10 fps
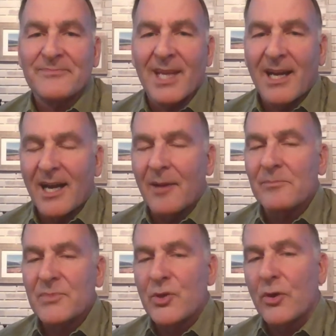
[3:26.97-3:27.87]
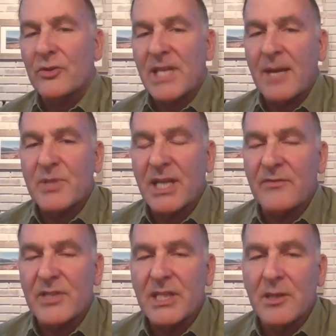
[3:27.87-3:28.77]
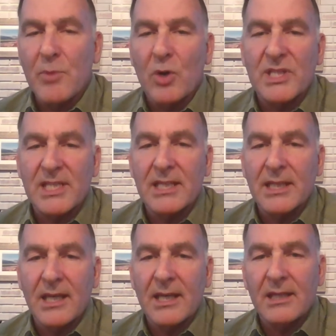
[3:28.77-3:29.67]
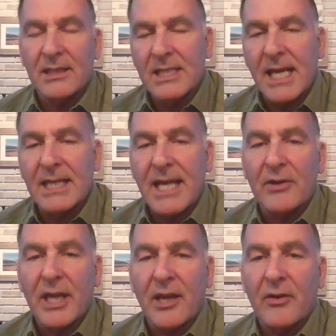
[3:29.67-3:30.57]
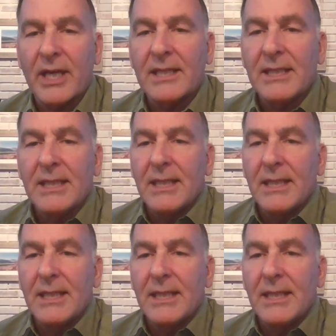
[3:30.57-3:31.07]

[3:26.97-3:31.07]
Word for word: Um, two other types that I've seen the most in the, the Dane County area